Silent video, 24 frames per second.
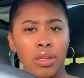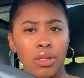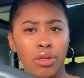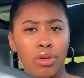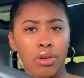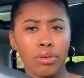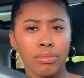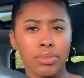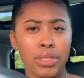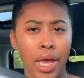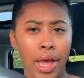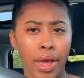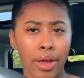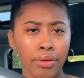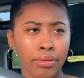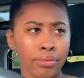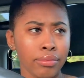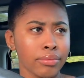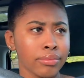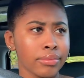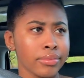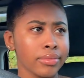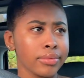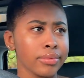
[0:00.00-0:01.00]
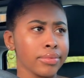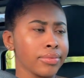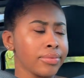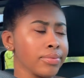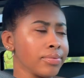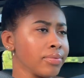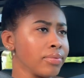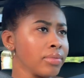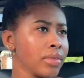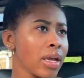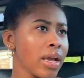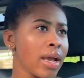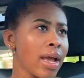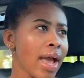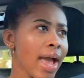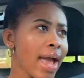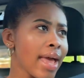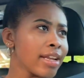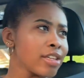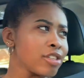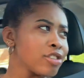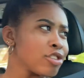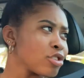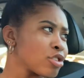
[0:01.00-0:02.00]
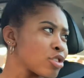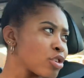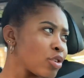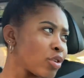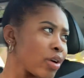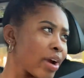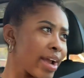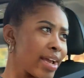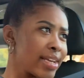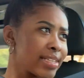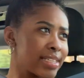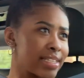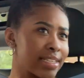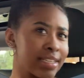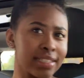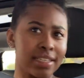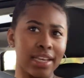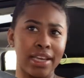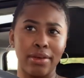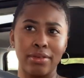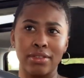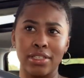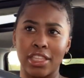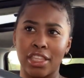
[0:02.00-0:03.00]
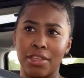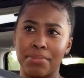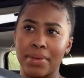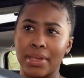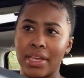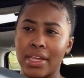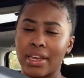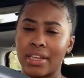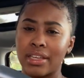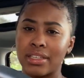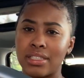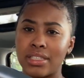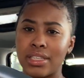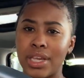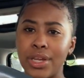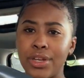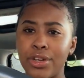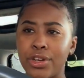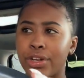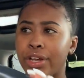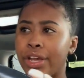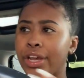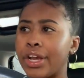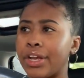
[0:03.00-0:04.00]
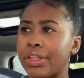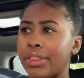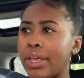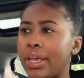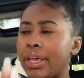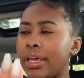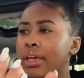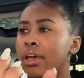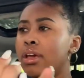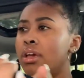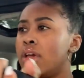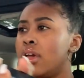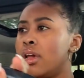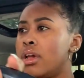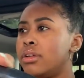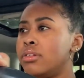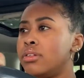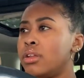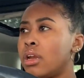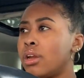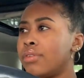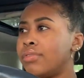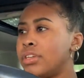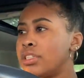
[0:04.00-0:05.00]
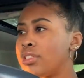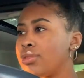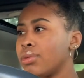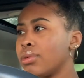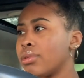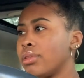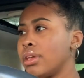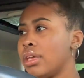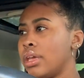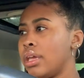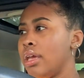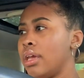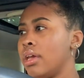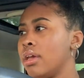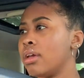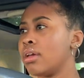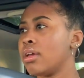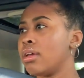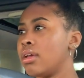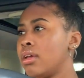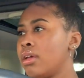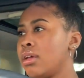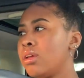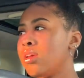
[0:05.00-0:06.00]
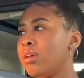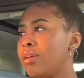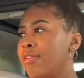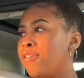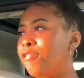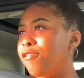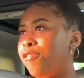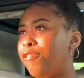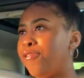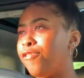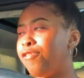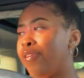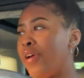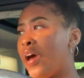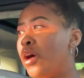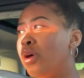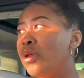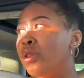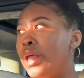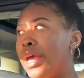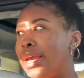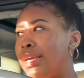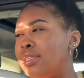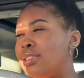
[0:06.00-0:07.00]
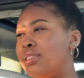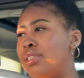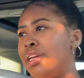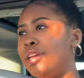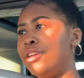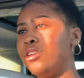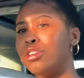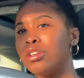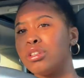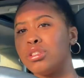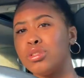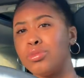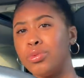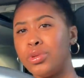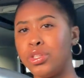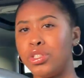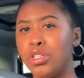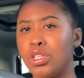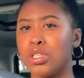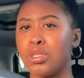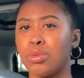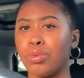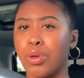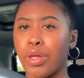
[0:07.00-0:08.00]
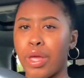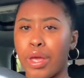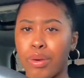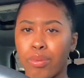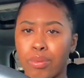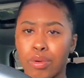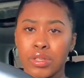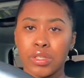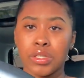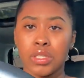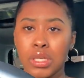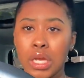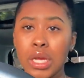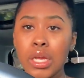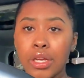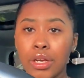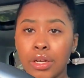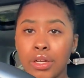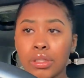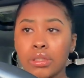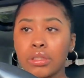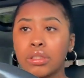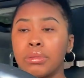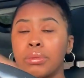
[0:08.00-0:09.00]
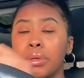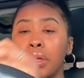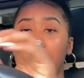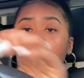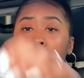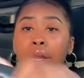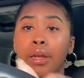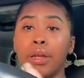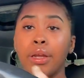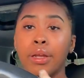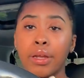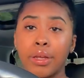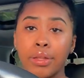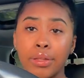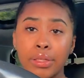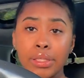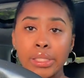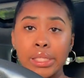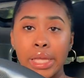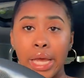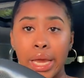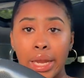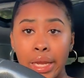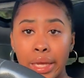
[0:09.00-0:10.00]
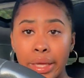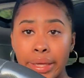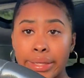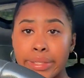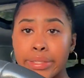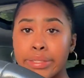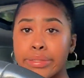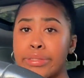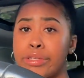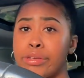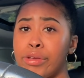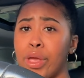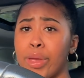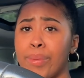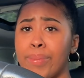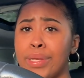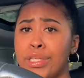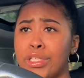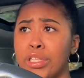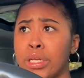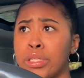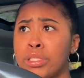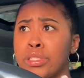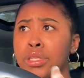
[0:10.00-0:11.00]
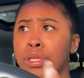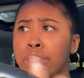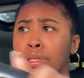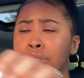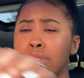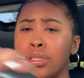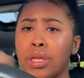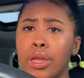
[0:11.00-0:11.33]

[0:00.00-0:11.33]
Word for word: You know what I'm saying? And it's just crazy because like it was like the beginning of senior year and like none of us really felt like seniors. We just were like, we're seniors. Oh my god, this lighting is doing me justice.